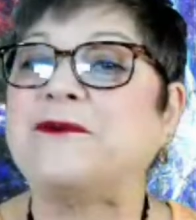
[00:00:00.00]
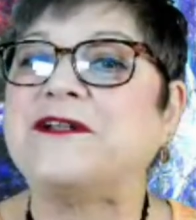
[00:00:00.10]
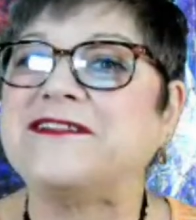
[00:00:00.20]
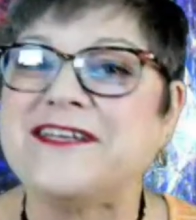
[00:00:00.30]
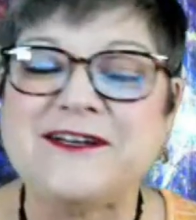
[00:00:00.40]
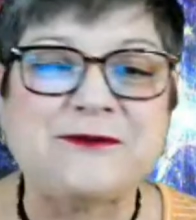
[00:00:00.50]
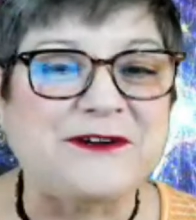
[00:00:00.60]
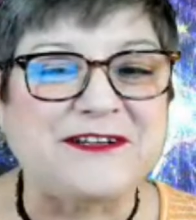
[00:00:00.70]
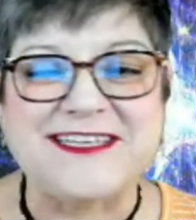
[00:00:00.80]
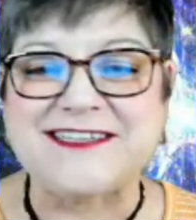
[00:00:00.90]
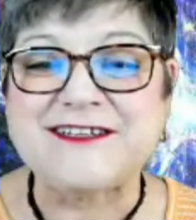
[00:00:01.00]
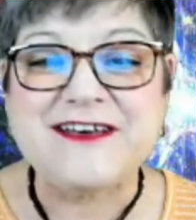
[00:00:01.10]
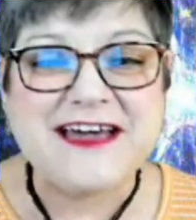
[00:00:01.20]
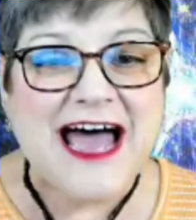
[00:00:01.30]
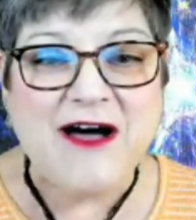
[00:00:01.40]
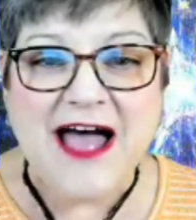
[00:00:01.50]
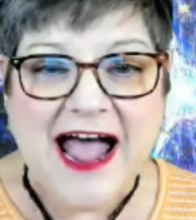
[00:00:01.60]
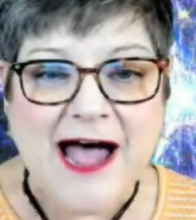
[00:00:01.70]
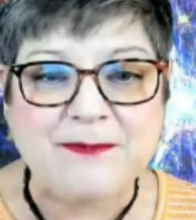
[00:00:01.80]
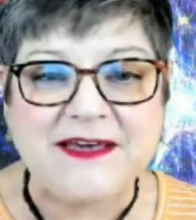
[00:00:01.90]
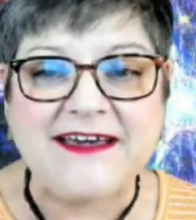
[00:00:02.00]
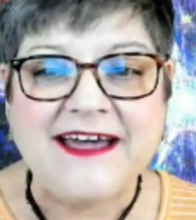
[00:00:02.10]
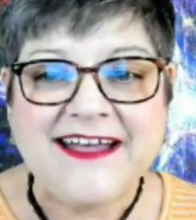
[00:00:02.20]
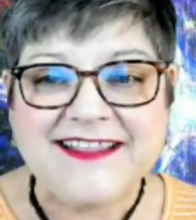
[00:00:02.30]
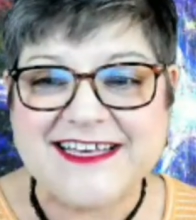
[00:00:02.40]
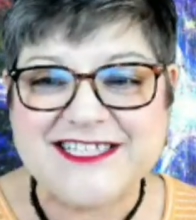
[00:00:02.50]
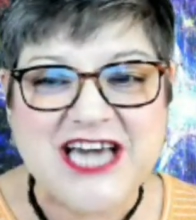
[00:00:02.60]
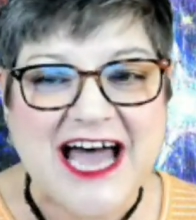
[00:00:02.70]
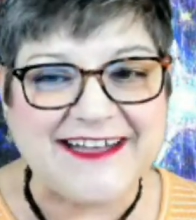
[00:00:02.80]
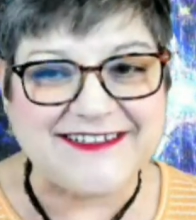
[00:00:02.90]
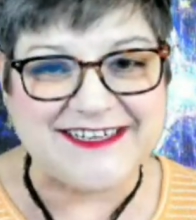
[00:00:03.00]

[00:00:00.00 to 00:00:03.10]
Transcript: but literally, look how happy this child